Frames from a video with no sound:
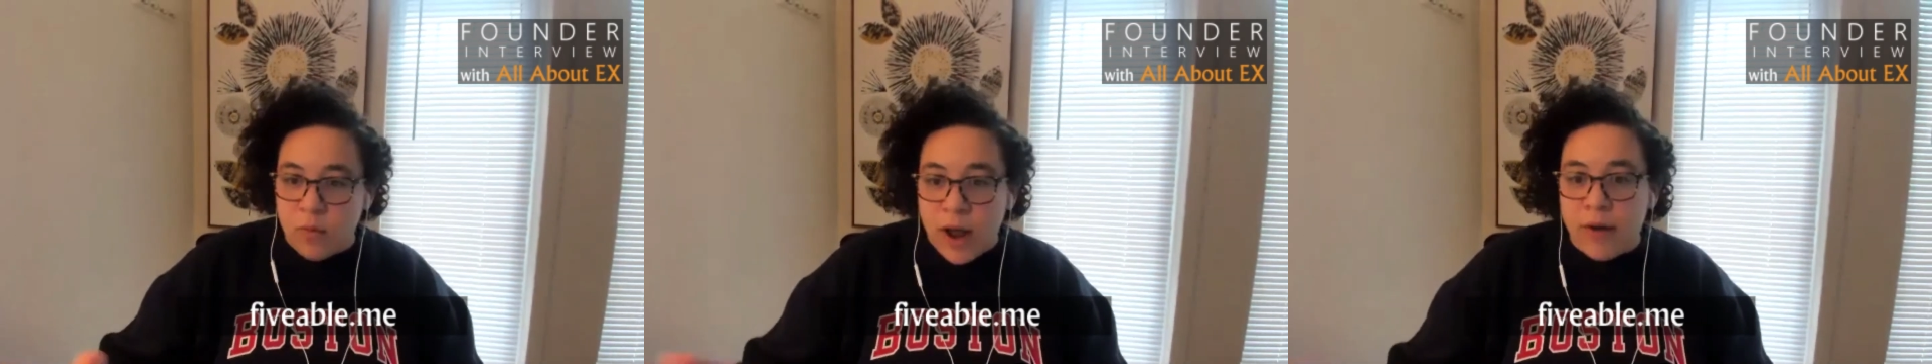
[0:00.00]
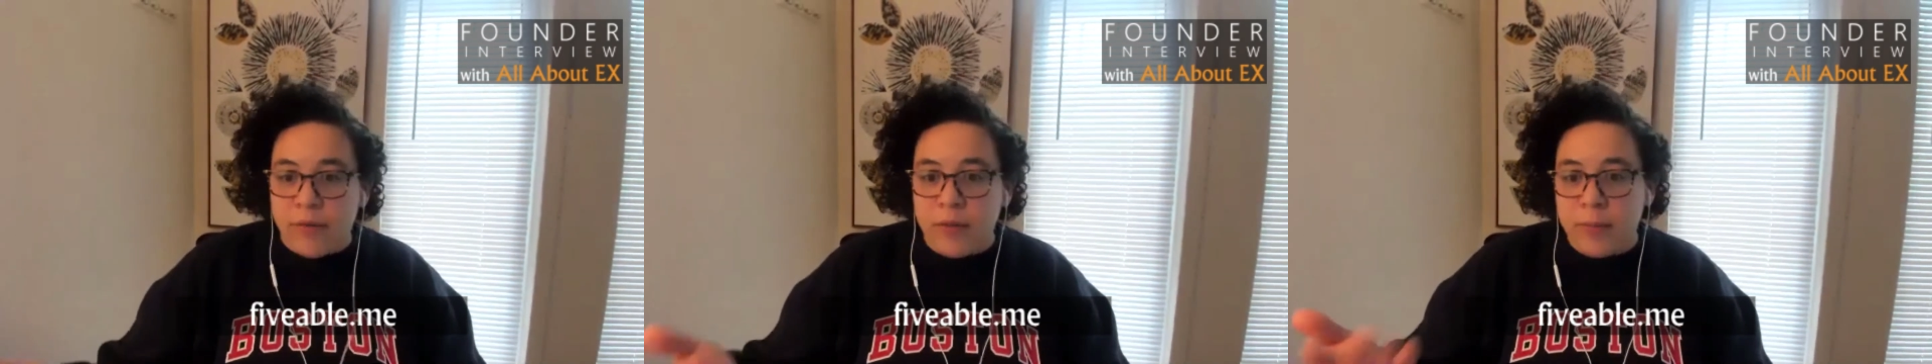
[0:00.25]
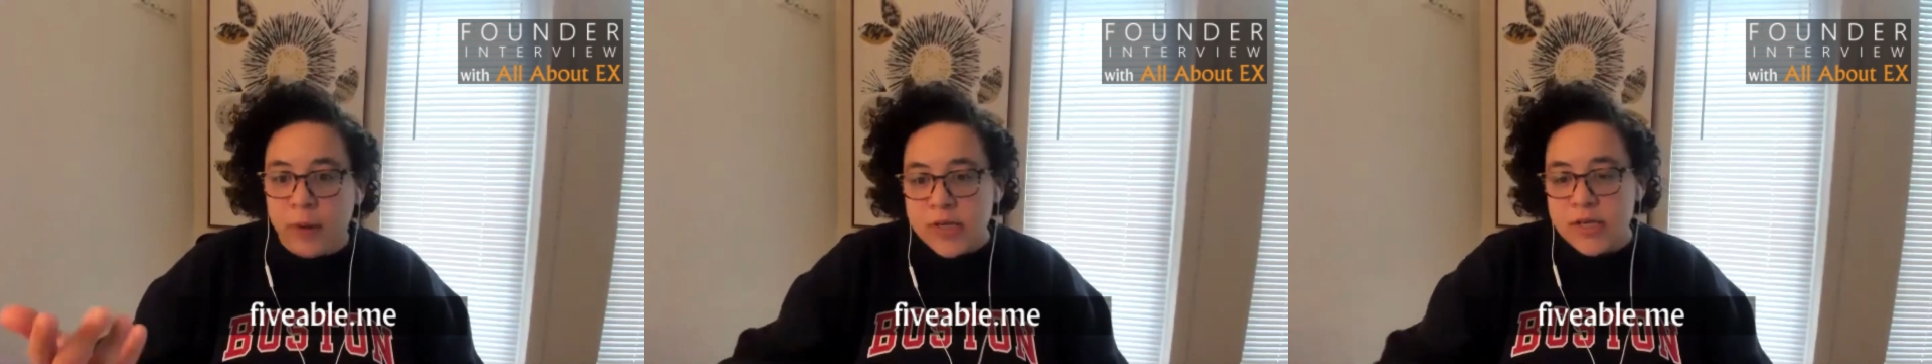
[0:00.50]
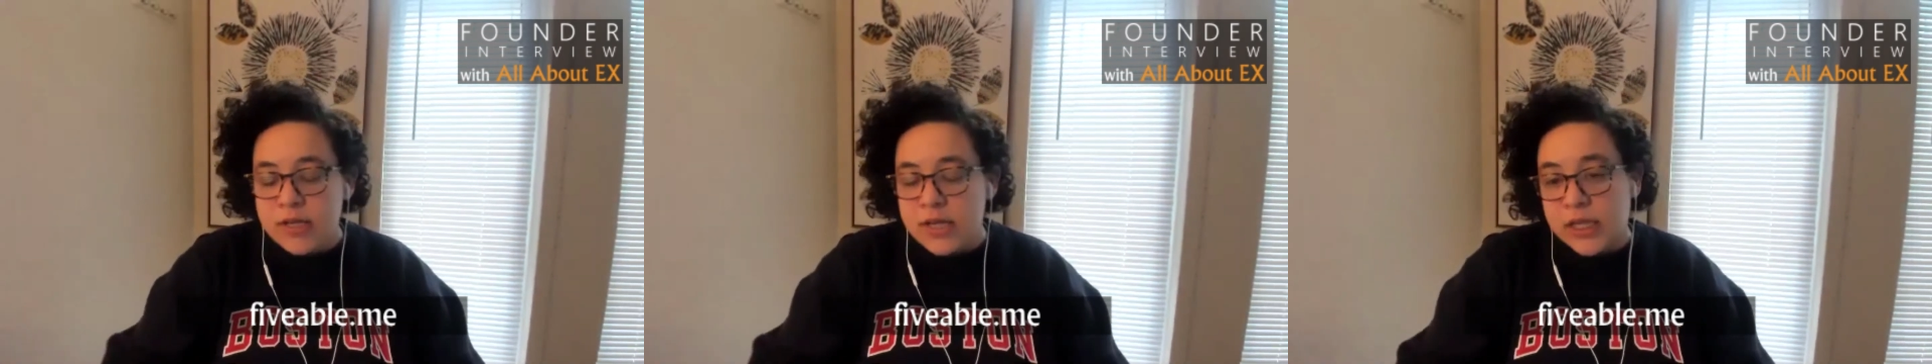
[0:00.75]
wow, the
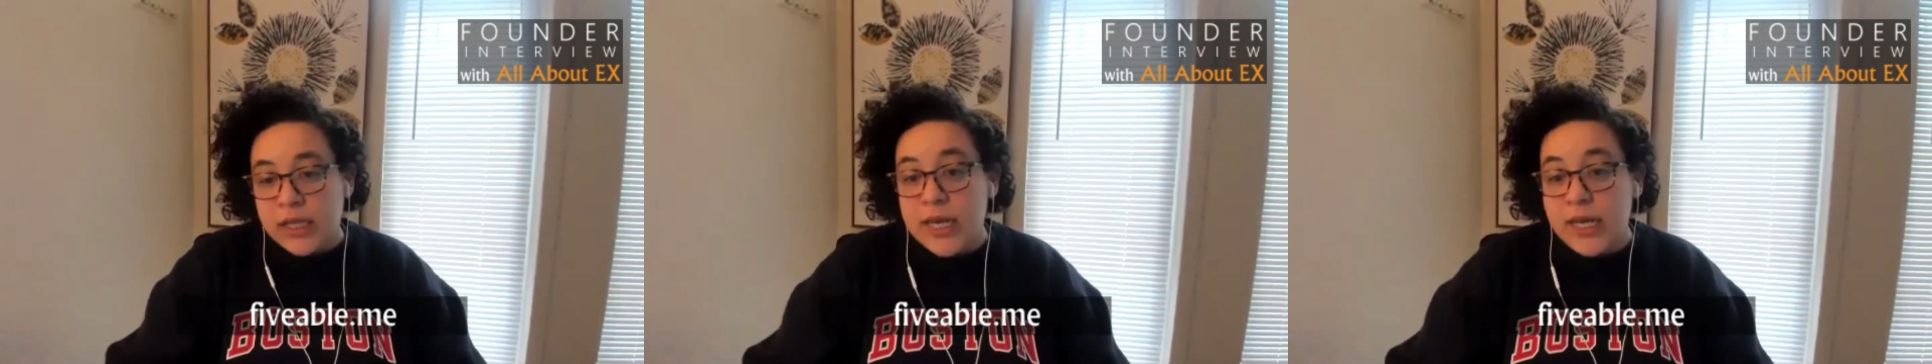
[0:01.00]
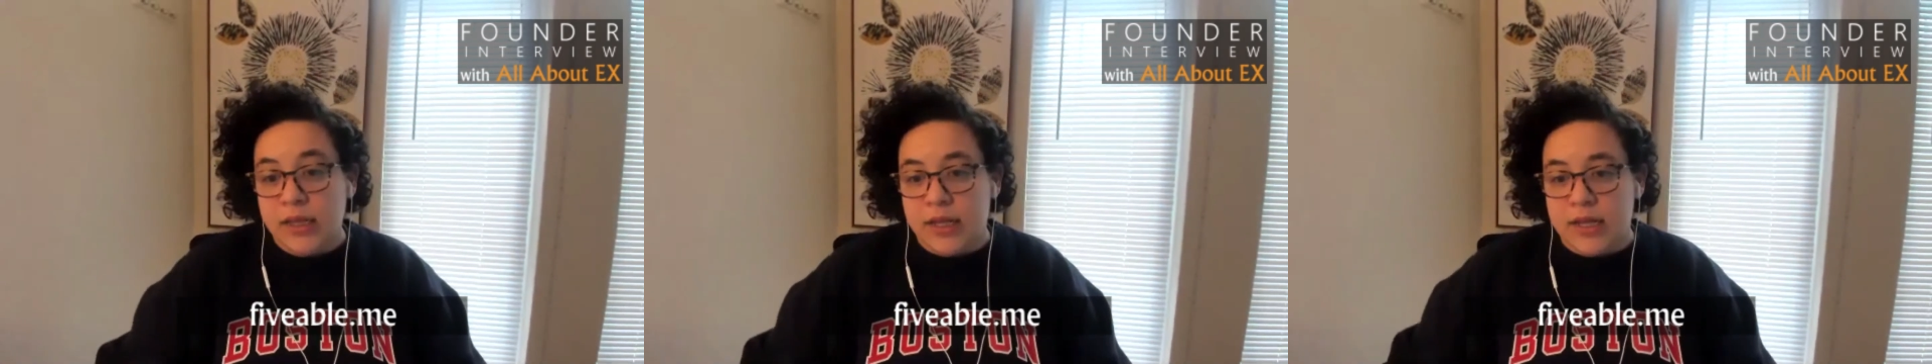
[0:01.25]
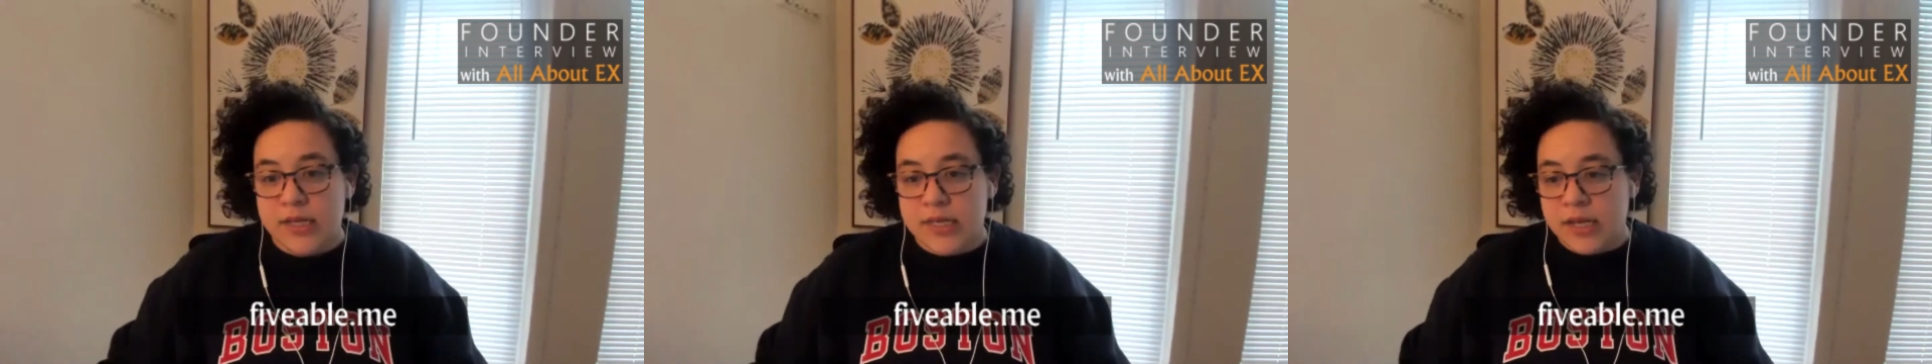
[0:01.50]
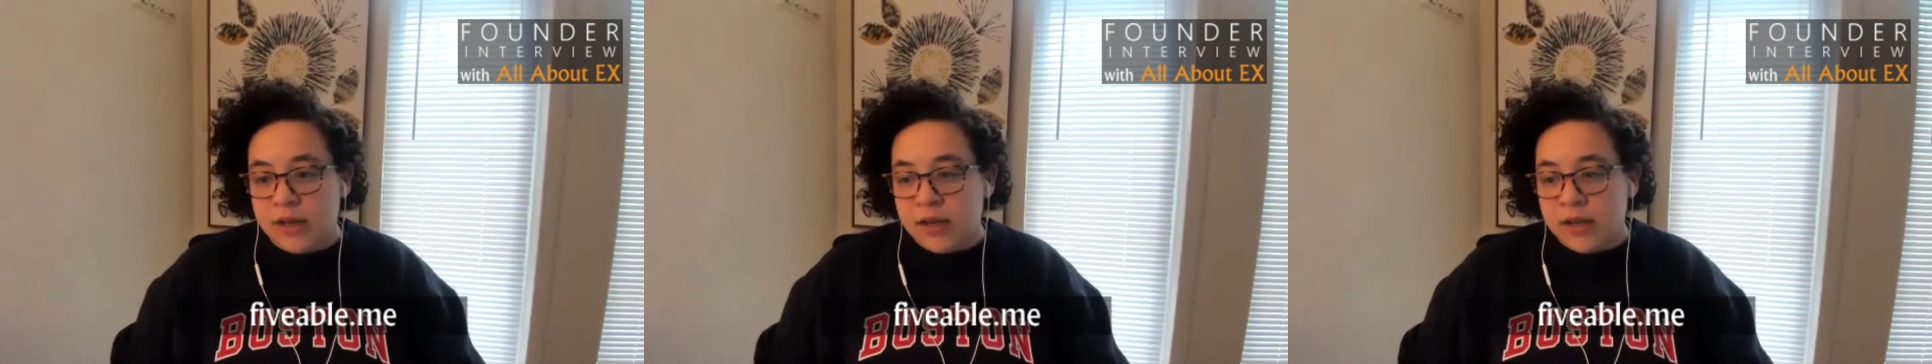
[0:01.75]
person that's leading this